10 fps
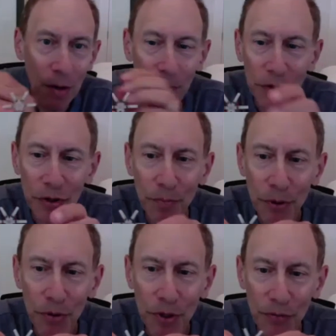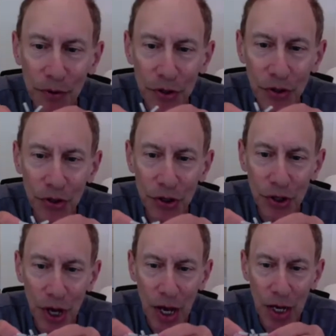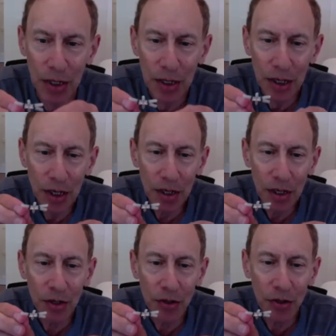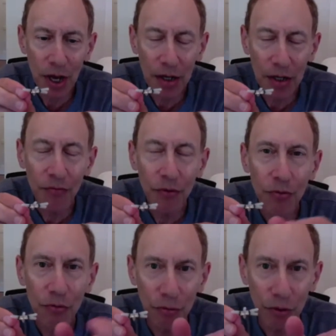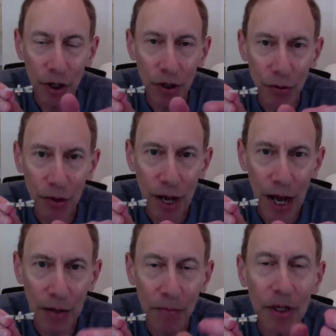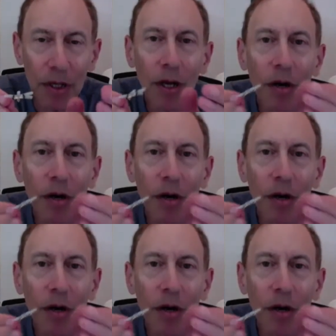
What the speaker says: But the beauty of this design is that if you look at your anatomy,